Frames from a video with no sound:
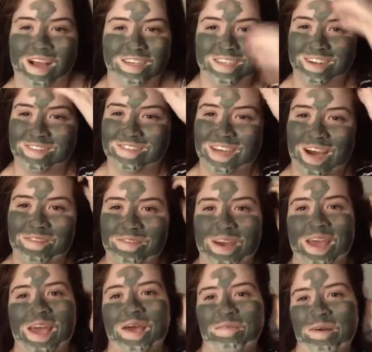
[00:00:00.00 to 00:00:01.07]
I should have tied
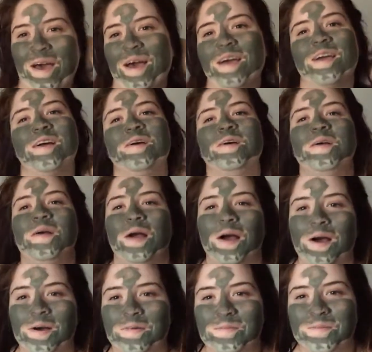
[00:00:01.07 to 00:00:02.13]
my hair back.
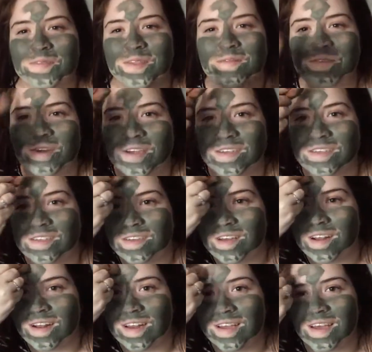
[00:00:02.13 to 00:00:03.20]
I'm going to
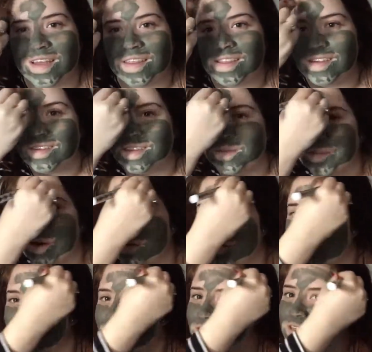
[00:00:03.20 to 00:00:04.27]
totally get this in my
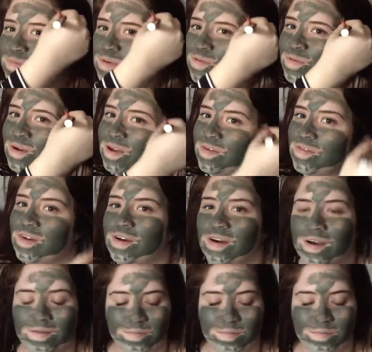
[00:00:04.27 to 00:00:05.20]
fringe, but whatever.